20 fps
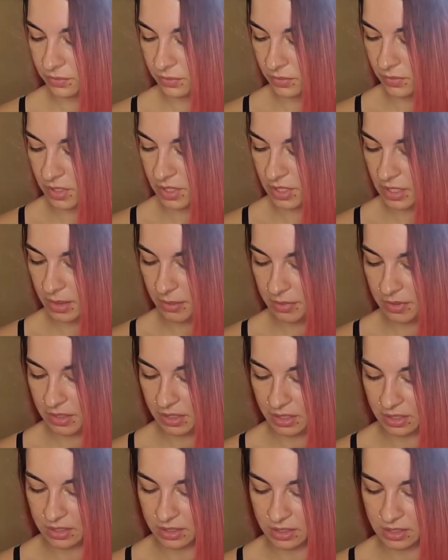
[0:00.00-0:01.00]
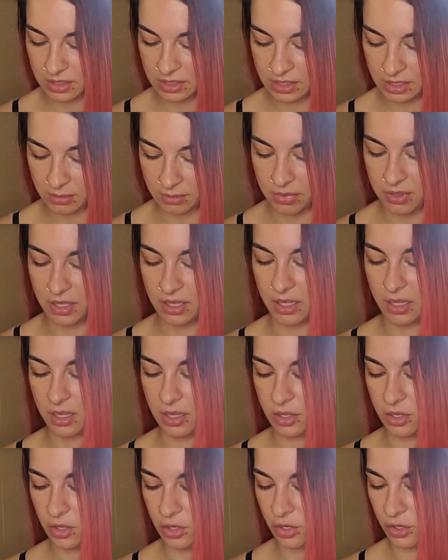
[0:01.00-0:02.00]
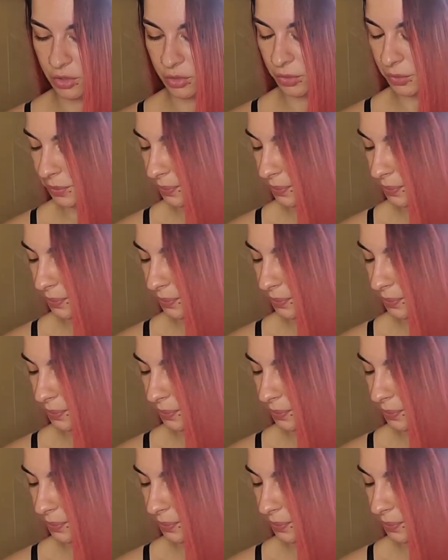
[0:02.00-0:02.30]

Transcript: Stepping into something new.